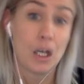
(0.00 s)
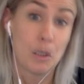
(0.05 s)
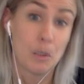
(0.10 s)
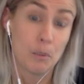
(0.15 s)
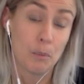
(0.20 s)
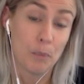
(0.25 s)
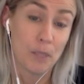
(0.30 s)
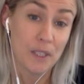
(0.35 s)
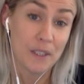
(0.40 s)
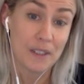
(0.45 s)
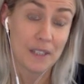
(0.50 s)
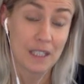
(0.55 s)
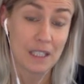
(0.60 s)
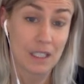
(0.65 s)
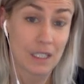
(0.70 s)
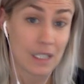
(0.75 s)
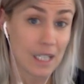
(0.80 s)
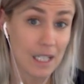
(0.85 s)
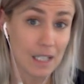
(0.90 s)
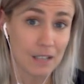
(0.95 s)
But then
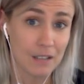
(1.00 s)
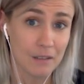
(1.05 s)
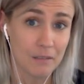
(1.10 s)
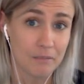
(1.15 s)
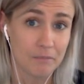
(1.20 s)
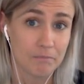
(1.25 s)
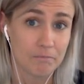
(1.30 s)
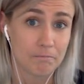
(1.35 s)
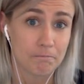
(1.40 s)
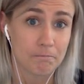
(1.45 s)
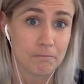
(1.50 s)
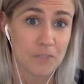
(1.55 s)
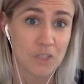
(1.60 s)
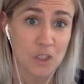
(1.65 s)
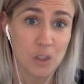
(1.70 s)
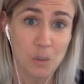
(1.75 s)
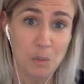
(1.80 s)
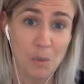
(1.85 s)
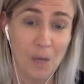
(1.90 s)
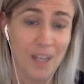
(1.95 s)
again,
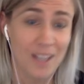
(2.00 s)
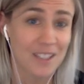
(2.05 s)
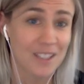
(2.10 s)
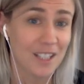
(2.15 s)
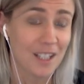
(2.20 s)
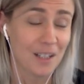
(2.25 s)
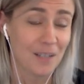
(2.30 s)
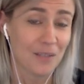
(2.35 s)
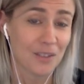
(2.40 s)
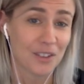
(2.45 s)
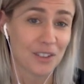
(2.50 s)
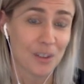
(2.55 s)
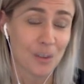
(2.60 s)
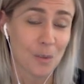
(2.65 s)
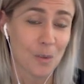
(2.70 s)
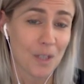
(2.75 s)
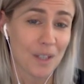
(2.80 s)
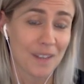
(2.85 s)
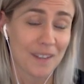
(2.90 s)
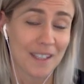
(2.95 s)
you might have
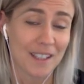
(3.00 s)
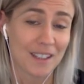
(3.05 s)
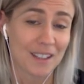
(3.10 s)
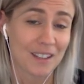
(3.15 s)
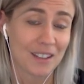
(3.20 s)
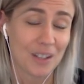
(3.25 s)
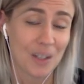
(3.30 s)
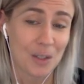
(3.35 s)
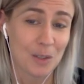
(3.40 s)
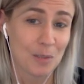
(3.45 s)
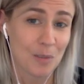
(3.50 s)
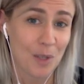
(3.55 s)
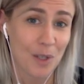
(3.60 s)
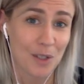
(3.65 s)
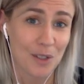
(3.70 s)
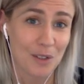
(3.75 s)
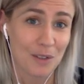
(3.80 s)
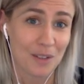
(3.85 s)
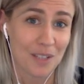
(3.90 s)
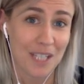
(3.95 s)
someone that's not
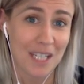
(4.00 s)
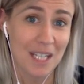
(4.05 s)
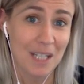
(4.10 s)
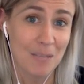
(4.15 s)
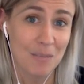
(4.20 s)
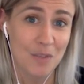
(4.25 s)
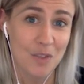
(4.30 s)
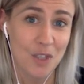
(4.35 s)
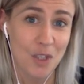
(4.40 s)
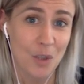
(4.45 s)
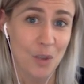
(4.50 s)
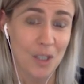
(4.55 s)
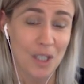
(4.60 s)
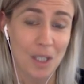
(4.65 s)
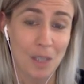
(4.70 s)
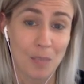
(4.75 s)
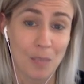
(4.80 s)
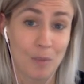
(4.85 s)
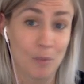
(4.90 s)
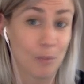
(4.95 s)
part of the game showing
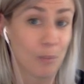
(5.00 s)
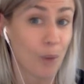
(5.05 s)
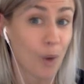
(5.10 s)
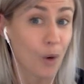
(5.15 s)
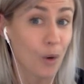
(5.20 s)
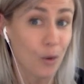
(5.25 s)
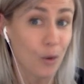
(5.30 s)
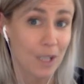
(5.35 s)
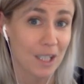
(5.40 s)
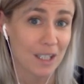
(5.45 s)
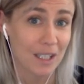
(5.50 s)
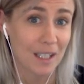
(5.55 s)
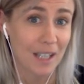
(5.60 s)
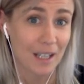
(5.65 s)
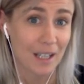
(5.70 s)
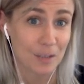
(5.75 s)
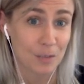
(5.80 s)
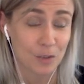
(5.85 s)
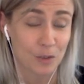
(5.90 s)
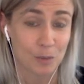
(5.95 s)
up and borrowing
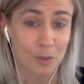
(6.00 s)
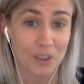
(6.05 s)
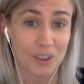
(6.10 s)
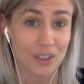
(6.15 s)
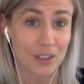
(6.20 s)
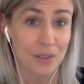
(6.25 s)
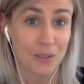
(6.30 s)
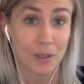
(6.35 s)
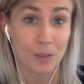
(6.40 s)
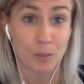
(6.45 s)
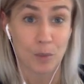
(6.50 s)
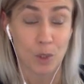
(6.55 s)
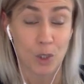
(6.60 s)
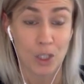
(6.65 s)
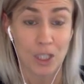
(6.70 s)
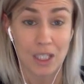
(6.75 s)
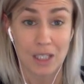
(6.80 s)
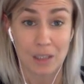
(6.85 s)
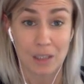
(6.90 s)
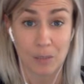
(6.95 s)
that specific
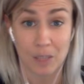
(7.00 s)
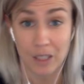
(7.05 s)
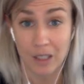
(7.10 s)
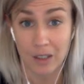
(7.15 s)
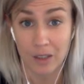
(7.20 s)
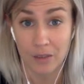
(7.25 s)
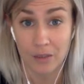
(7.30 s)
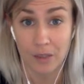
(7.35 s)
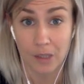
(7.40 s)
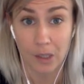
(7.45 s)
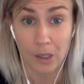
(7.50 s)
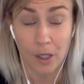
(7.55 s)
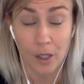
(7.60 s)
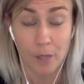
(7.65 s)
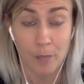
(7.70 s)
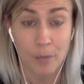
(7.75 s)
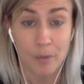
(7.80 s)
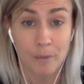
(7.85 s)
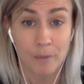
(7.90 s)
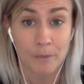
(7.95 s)
book in the middle of the
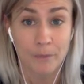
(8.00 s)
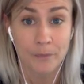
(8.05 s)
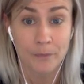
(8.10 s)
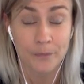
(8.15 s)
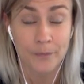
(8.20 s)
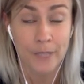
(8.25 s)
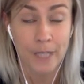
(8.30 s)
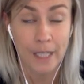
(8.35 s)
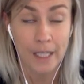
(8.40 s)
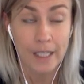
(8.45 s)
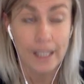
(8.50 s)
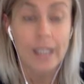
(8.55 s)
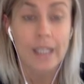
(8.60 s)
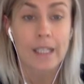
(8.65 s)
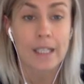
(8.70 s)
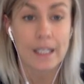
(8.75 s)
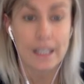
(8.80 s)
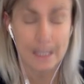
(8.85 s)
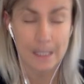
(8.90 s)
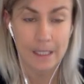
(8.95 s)
LARP.
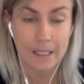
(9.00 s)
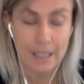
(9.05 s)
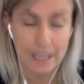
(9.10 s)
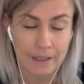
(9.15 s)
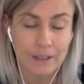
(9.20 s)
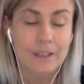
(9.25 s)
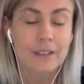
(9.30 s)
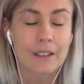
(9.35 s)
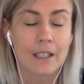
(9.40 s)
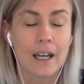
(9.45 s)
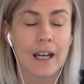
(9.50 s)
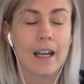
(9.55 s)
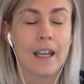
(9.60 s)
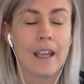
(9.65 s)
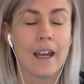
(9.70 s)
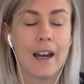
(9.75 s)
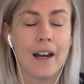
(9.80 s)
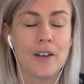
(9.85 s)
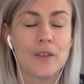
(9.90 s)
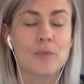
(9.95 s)
Yes, I
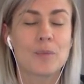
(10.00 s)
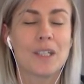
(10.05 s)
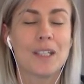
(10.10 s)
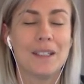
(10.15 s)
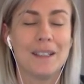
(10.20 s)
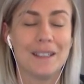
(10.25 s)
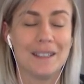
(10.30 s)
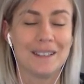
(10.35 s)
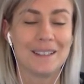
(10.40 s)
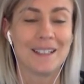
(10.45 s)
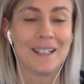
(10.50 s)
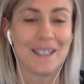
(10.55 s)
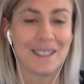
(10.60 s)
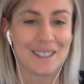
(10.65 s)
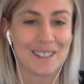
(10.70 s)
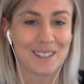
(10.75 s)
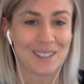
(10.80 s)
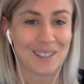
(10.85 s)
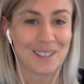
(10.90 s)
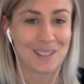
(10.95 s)
have been in
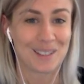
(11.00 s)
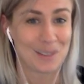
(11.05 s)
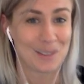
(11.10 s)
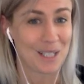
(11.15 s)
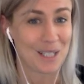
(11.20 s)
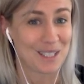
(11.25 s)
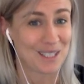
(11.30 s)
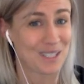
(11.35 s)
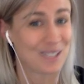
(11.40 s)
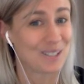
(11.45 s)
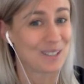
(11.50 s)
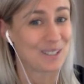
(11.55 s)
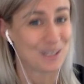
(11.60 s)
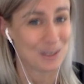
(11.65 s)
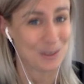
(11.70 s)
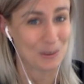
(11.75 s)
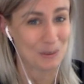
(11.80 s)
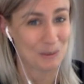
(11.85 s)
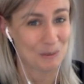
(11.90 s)
that situation too.